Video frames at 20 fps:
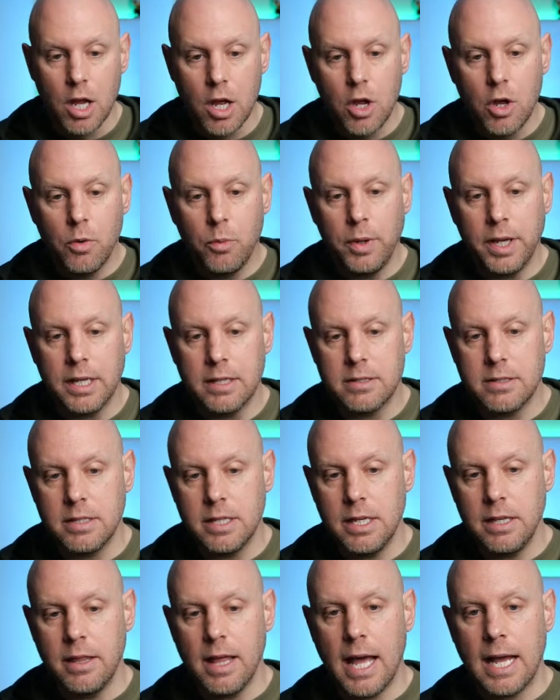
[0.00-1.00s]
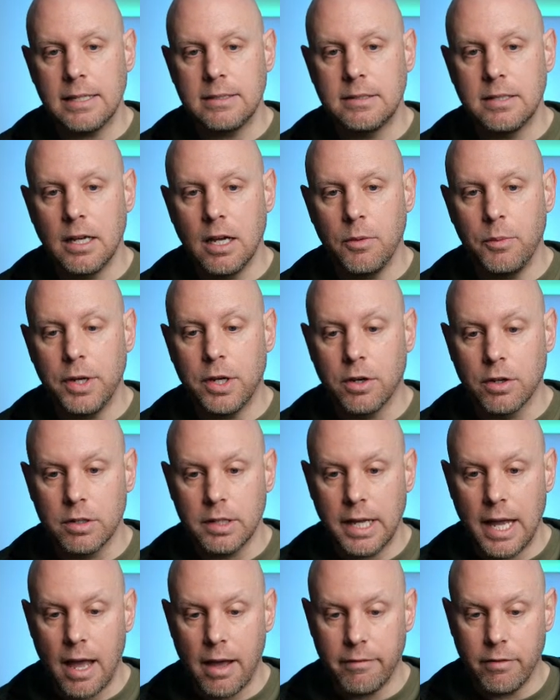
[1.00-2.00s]
We can see that we currently
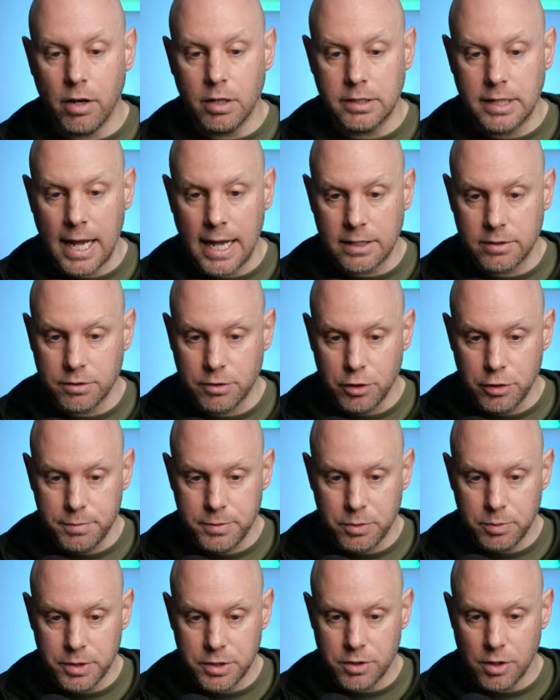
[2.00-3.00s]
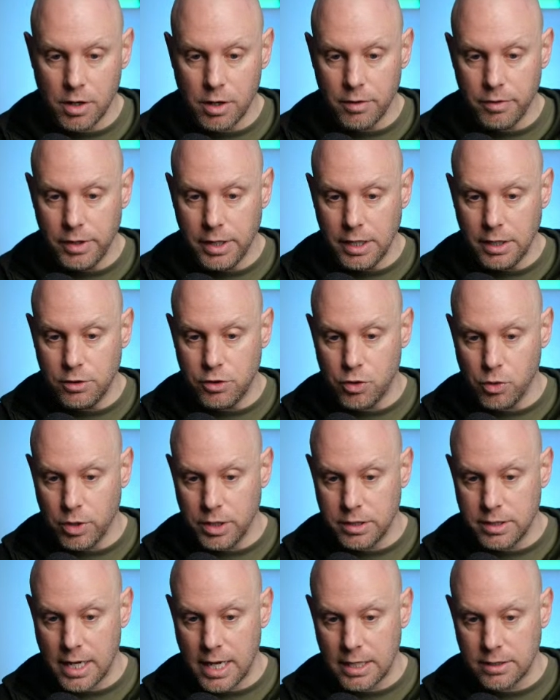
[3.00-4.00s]
have our task groups, which are the Joint
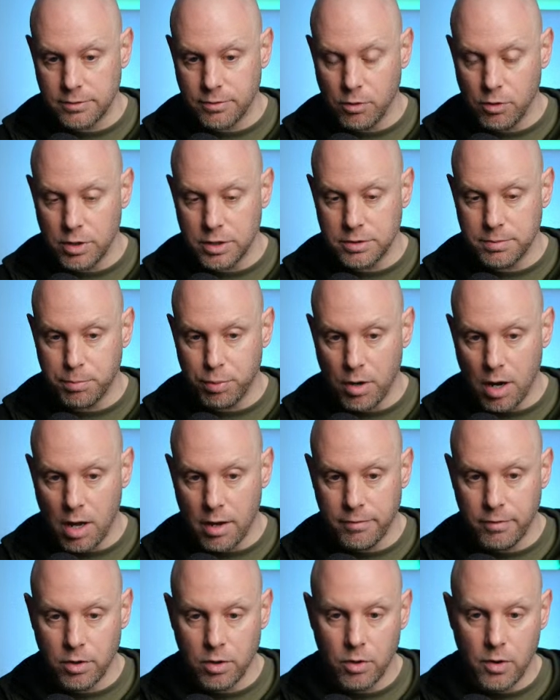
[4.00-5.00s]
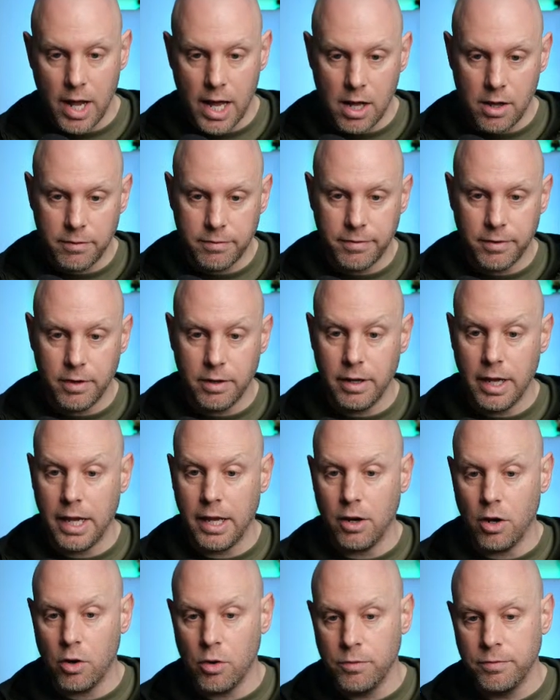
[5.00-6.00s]
Task Force Bravo, Alpha, and
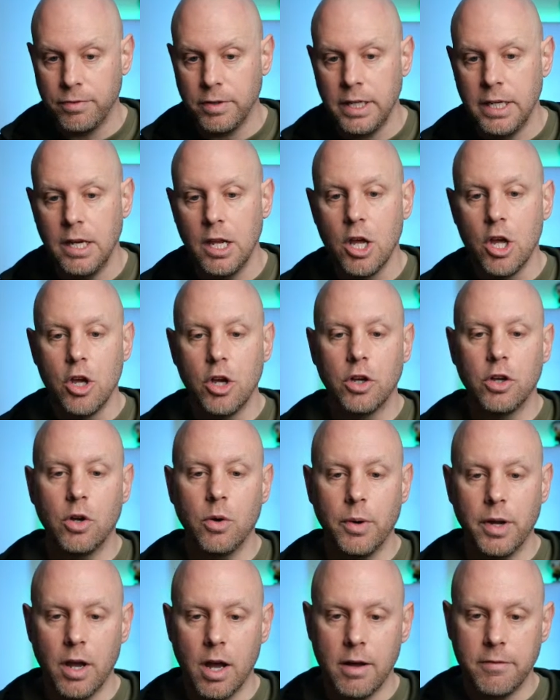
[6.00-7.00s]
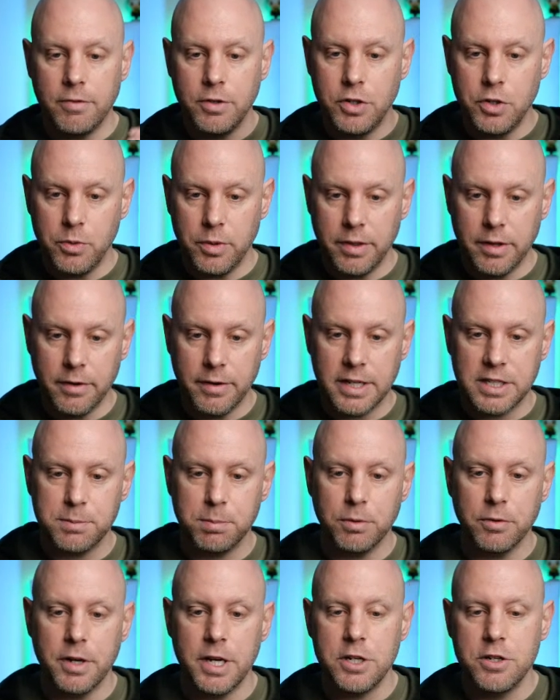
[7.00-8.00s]
Home Fleet going off and doing their
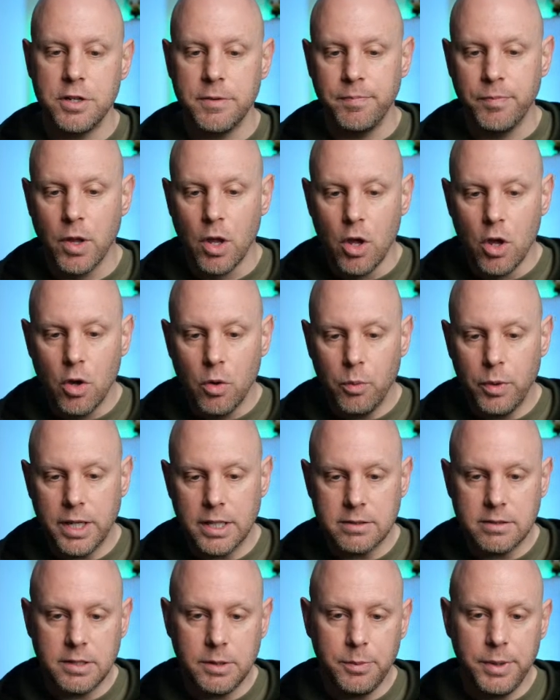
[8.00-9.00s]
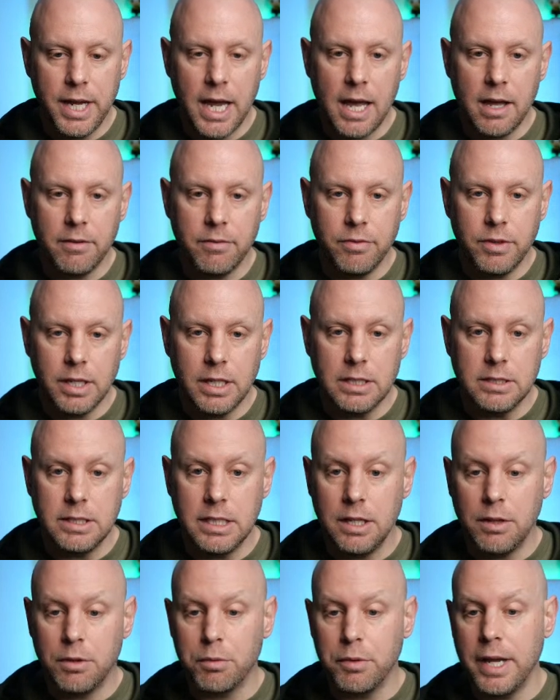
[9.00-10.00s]
exploration. We can see we have the
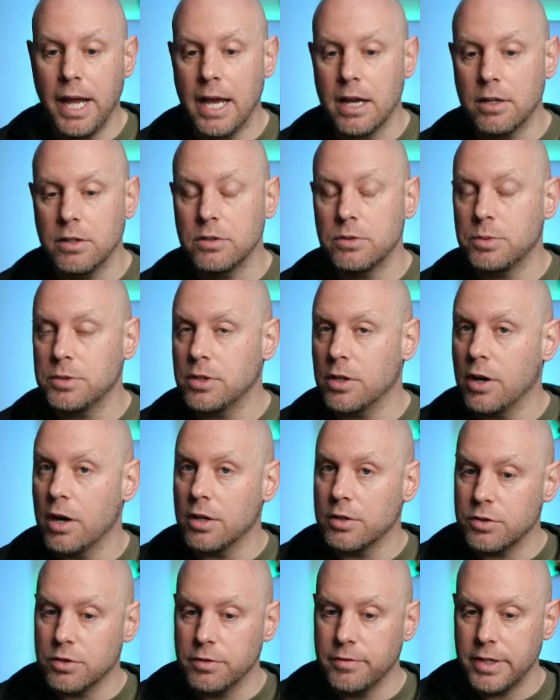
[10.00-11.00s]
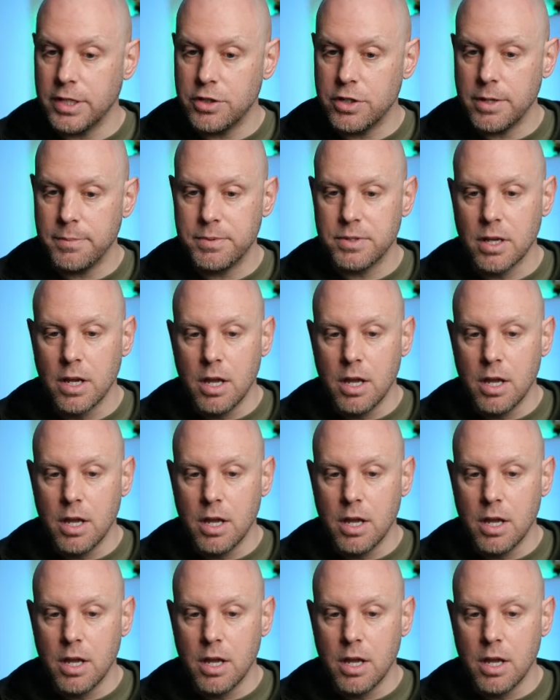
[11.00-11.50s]
D3 Echoes, which are our survey ships.